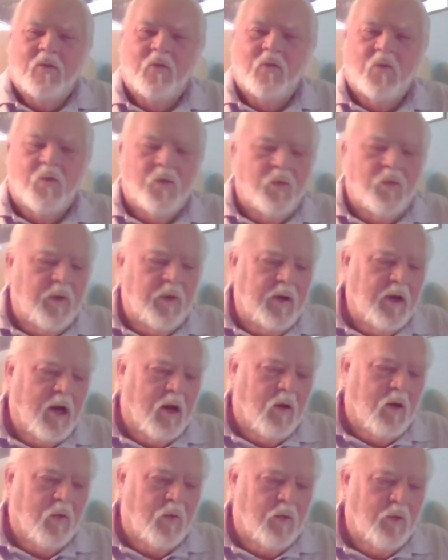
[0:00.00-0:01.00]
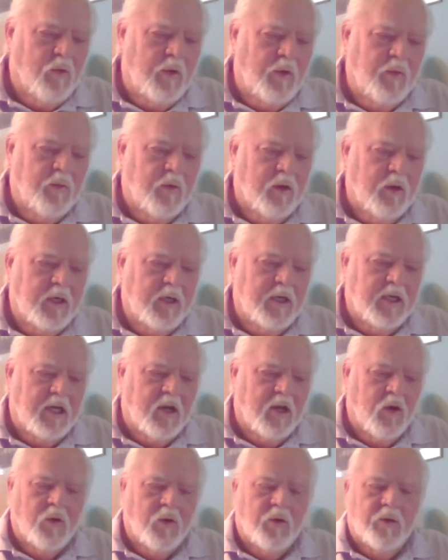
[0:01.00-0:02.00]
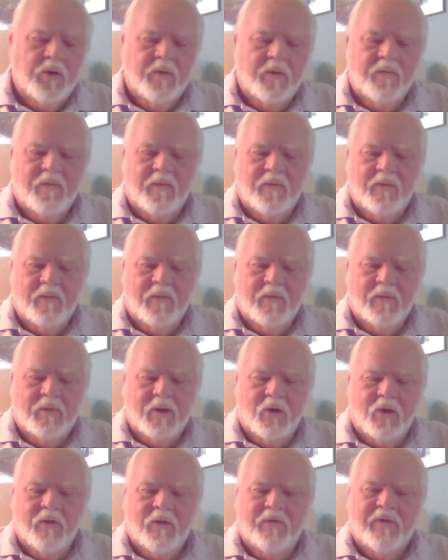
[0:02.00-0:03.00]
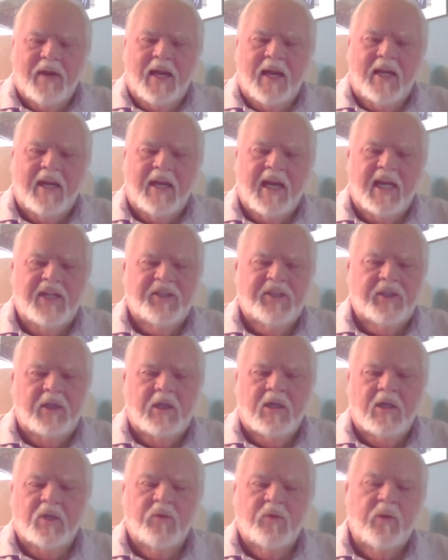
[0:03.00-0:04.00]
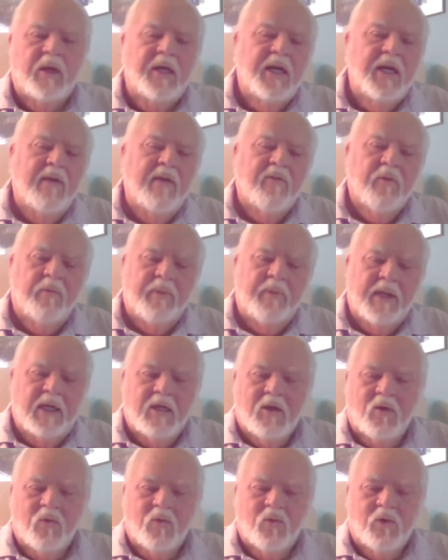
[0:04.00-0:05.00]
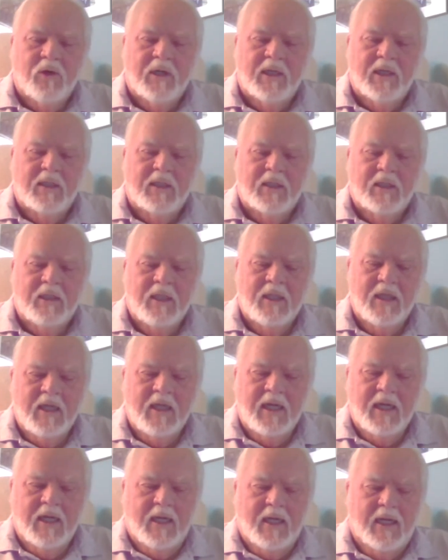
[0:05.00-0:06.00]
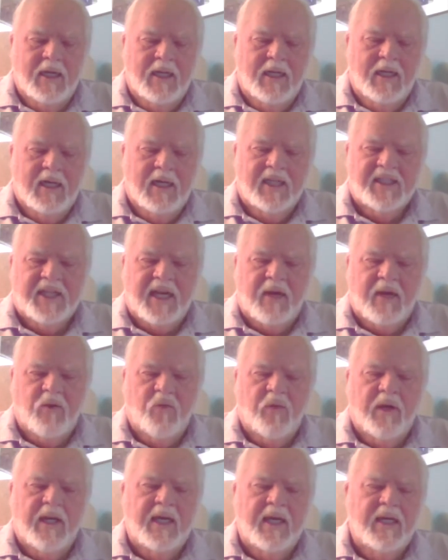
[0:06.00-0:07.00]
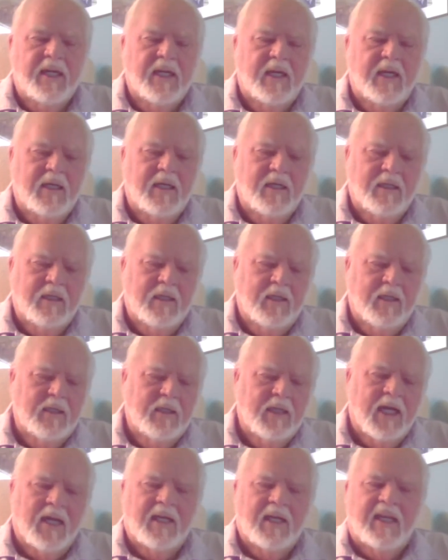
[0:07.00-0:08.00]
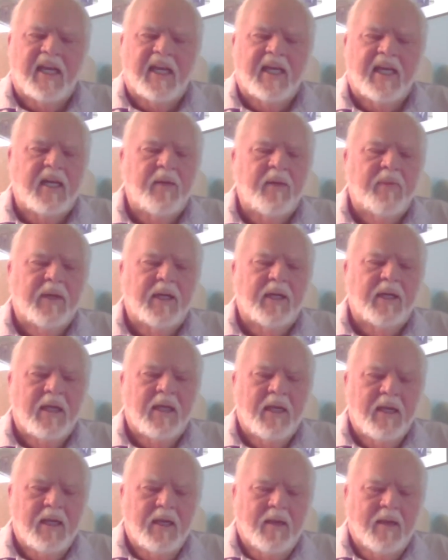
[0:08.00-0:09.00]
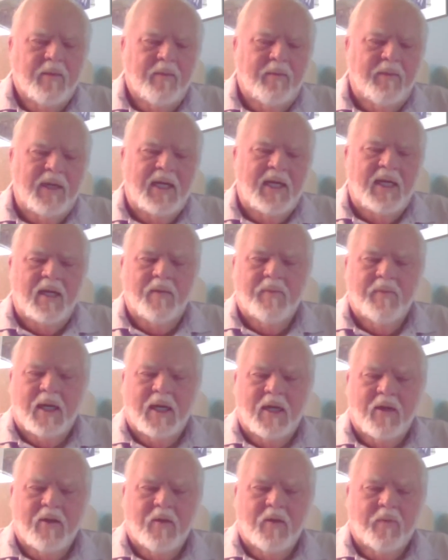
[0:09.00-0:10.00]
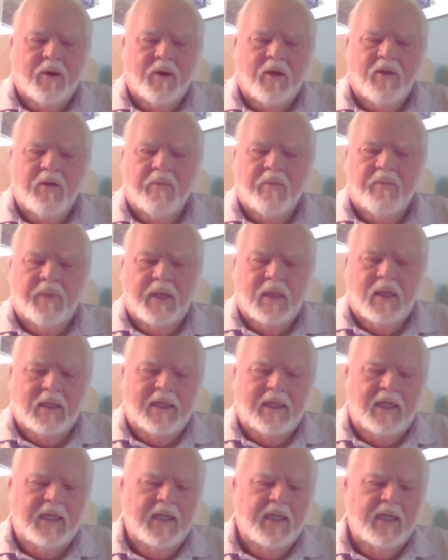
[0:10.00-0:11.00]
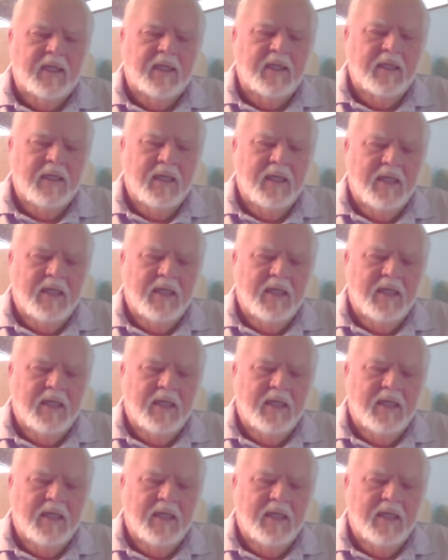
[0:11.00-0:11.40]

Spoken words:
We wanted to go on a vacation because we'd never been on one. I say we, not Kenny, but me and my other brother Billy and